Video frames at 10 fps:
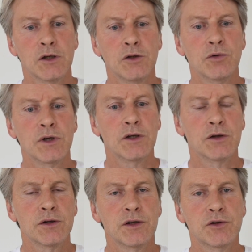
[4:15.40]
You can
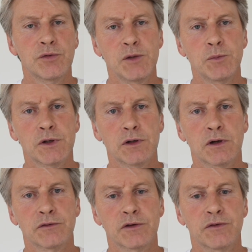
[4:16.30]
learn the treatment
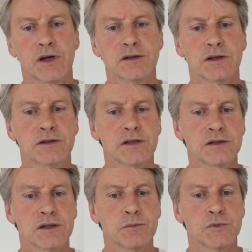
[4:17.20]
of the fascial
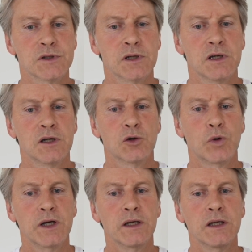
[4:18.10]
systems
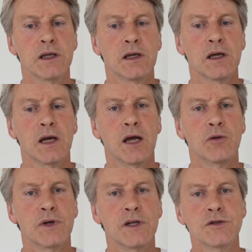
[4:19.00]
quickly
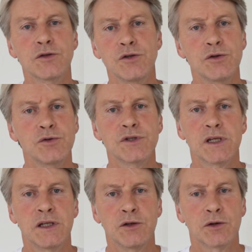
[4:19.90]
and ready to use
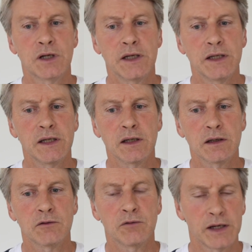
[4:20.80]
in your clinic
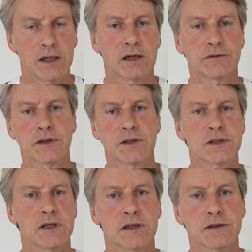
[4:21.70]
right after this
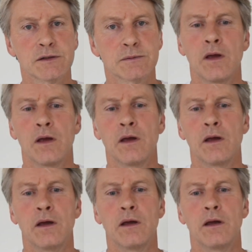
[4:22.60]
class.
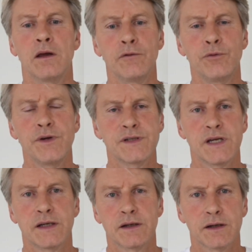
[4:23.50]
If we
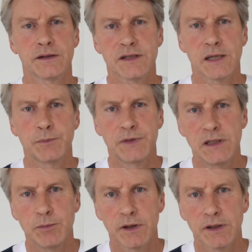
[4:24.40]
take a step
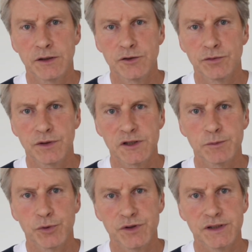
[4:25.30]
deeper into this
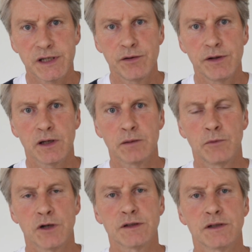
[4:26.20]
posterior
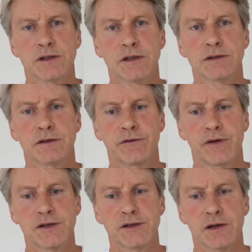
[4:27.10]
musculoskeletal
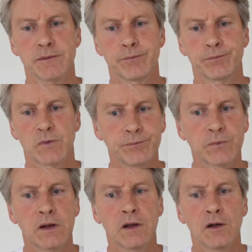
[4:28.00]
fascia,
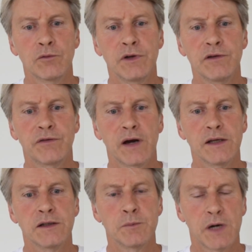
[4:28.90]
we
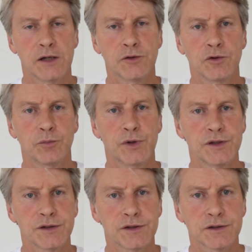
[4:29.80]
find the myofascial
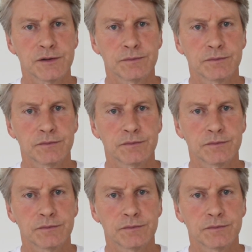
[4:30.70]
bridges.